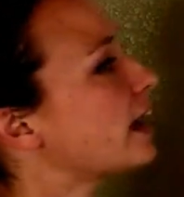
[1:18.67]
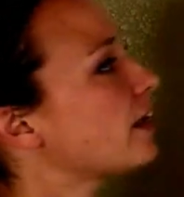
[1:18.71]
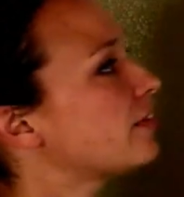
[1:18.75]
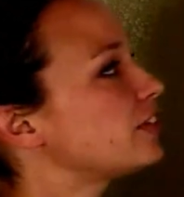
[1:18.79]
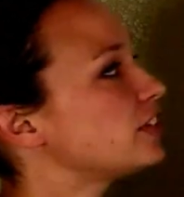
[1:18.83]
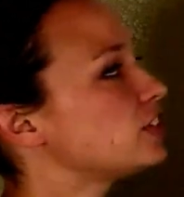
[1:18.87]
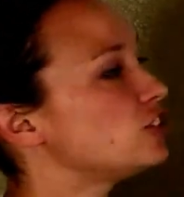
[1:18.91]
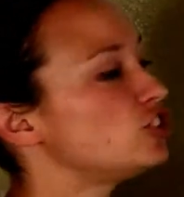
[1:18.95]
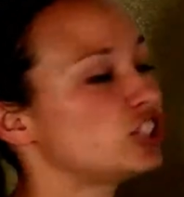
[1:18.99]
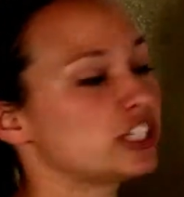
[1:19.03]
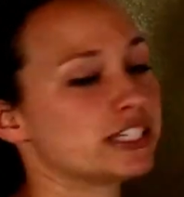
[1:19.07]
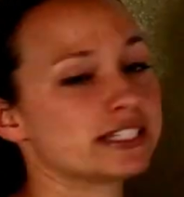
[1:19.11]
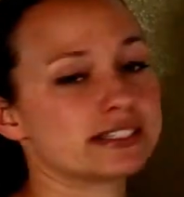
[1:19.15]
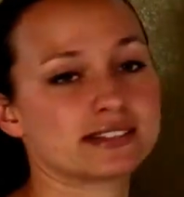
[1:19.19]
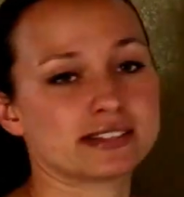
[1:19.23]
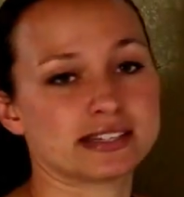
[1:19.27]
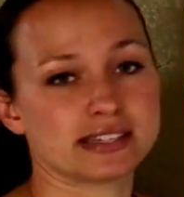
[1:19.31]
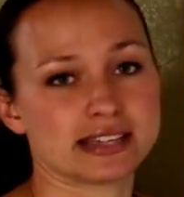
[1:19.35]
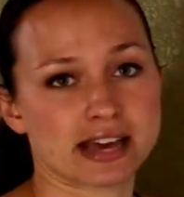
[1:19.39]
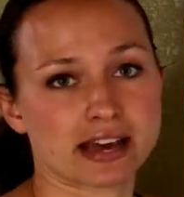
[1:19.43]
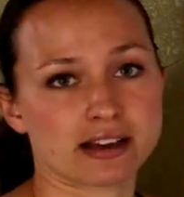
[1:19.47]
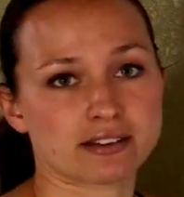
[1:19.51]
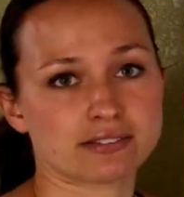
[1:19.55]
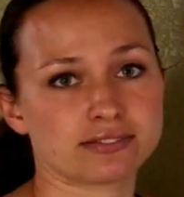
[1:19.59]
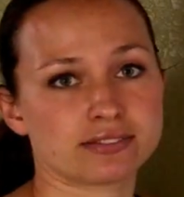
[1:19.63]
out the
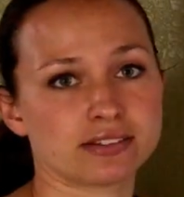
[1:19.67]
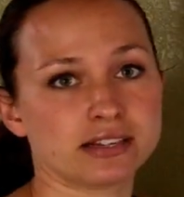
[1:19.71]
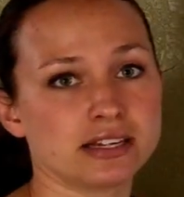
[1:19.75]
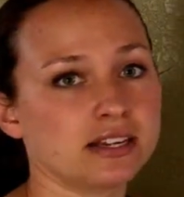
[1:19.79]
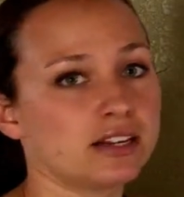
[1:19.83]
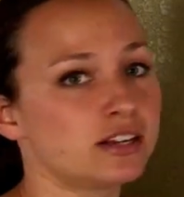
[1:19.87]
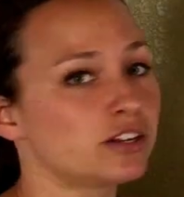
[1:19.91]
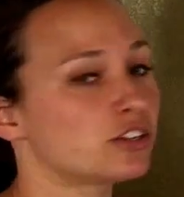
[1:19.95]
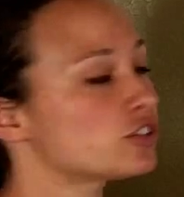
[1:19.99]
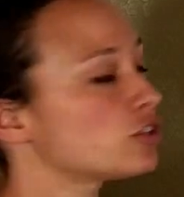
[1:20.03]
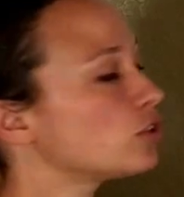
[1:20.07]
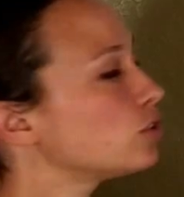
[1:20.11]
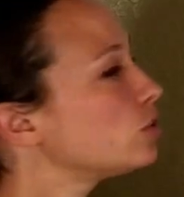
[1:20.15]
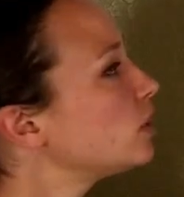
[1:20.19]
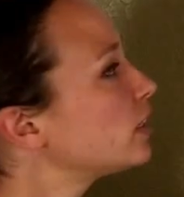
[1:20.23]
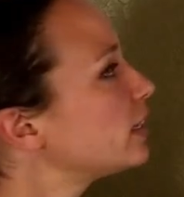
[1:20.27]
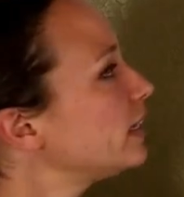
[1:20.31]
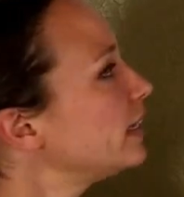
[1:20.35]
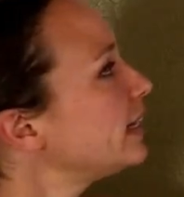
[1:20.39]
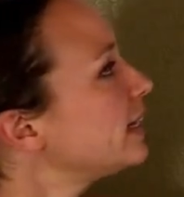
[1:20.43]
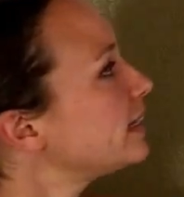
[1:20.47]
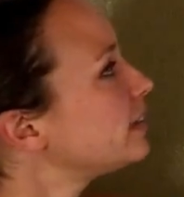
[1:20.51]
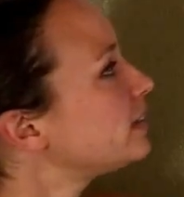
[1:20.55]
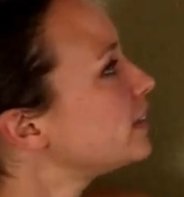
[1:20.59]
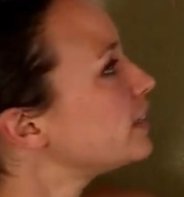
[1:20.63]
GCF. So
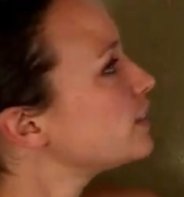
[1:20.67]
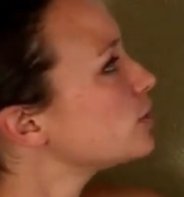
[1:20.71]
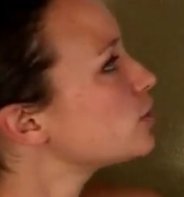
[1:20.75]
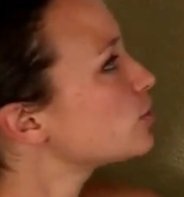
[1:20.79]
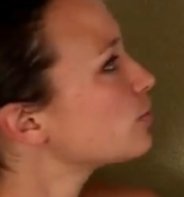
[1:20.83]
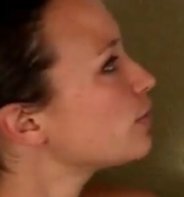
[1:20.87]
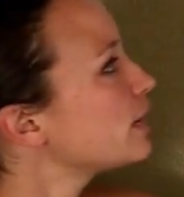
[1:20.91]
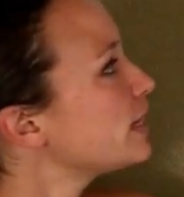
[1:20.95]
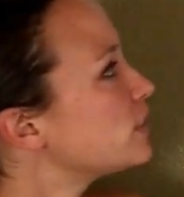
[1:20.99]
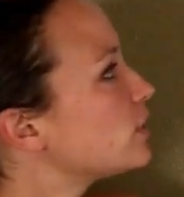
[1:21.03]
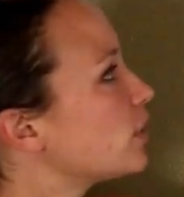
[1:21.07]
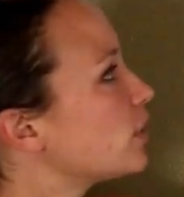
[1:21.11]
looking at these 3